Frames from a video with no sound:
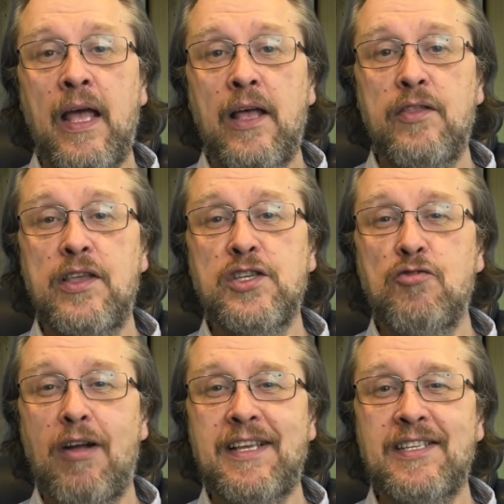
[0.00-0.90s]
This
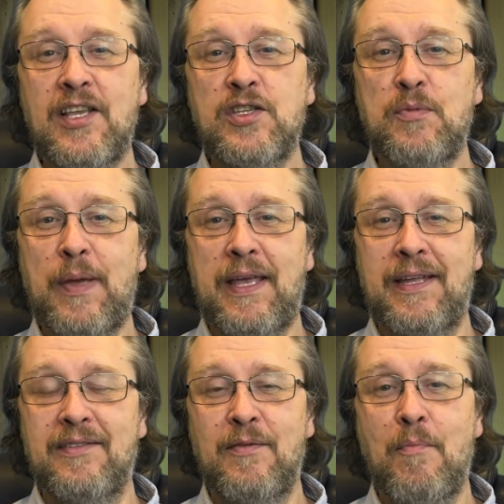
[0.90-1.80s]
grace has
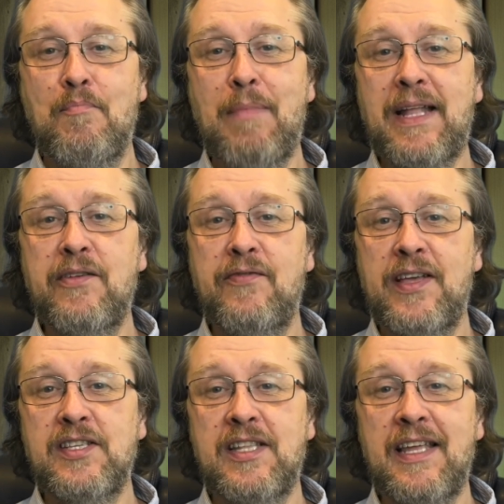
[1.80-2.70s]
appeared,
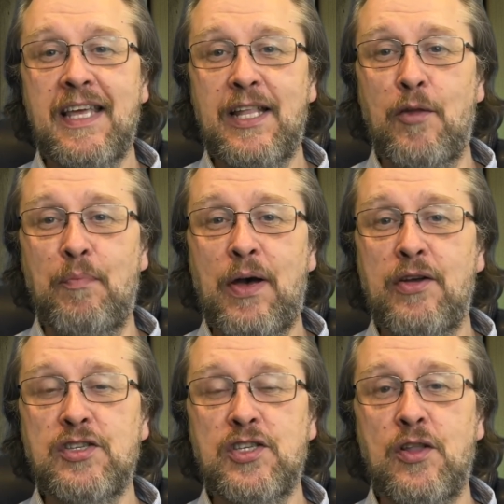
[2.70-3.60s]
manifesting in the
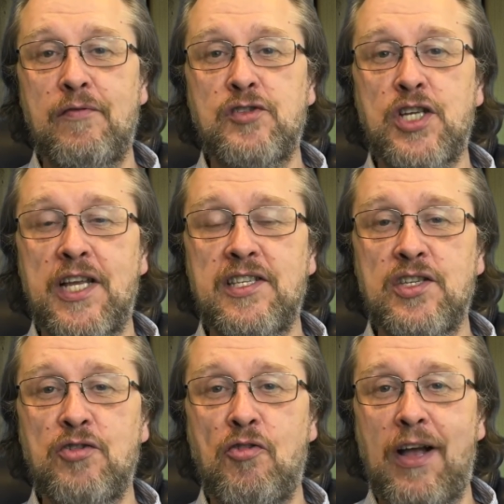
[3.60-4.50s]
person of Jesus
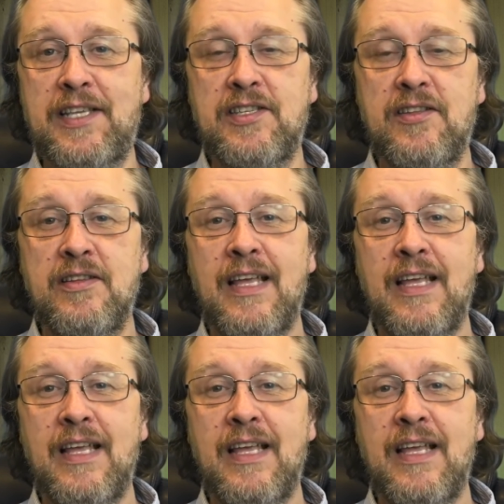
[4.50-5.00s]
Christ,